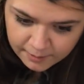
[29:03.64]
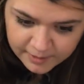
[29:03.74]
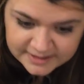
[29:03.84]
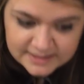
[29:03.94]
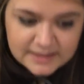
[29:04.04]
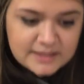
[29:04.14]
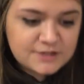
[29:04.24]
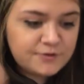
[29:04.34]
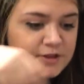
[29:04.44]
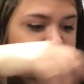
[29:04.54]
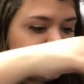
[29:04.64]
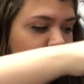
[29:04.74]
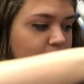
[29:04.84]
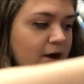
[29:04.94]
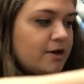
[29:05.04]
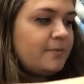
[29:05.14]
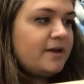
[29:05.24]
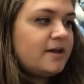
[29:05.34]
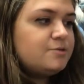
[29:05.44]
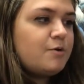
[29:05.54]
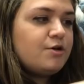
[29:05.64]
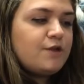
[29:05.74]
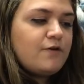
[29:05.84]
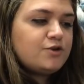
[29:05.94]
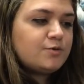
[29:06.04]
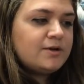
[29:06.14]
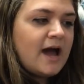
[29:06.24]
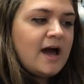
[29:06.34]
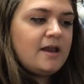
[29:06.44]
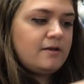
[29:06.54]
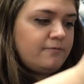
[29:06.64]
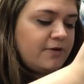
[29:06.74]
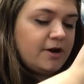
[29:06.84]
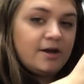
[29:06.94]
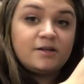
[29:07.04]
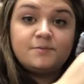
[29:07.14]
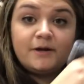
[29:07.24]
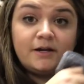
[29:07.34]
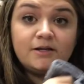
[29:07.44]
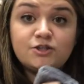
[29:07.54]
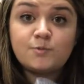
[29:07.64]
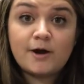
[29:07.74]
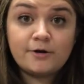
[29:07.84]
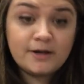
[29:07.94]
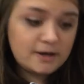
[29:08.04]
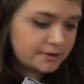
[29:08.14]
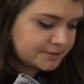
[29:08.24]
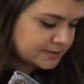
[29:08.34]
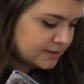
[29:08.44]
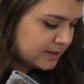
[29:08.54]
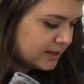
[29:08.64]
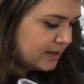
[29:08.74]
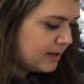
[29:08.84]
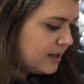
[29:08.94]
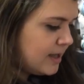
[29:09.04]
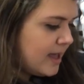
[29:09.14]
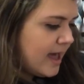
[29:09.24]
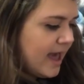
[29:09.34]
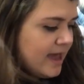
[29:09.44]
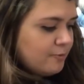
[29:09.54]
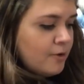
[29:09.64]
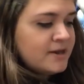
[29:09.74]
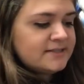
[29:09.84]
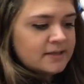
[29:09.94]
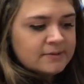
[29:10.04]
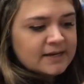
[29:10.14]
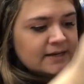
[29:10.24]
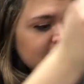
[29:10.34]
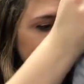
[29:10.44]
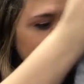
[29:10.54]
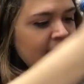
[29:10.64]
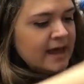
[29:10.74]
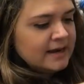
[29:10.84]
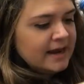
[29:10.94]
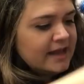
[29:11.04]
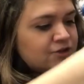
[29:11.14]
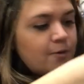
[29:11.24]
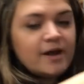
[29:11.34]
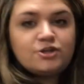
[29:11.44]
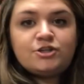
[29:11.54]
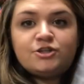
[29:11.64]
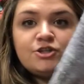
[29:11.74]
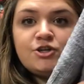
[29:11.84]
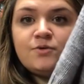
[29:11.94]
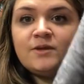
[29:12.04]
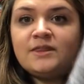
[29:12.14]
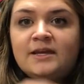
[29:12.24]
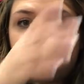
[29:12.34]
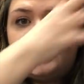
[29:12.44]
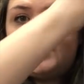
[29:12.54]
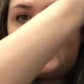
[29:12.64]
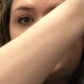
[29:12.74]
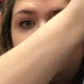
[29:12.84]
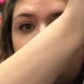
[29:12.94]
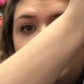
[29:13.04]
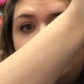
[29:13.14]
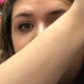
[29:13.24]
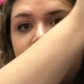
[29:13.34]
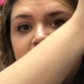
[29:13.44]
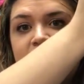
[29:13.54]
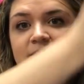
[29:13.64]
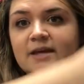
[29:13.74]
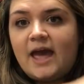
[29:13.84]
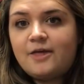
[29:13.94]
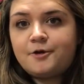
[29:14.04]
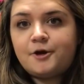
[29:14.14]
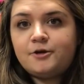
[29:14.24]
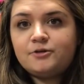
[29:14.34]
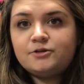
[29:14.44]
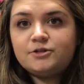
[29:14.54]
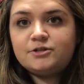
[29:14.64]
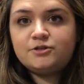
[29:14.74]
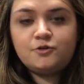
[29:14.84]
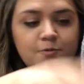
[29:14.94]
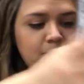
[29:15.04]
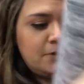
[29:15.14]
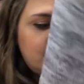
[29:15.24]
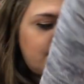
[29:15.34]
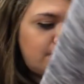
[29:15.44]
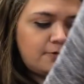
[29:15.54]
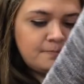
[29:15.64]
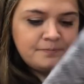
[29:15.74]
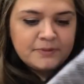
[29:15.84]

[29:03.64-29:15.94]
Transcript: We did this for the Stillwater because both of us were not very experienced sweater knitters and wanted somebody to lean on and ask questions to and things like that. So we did this together. Super beautiful.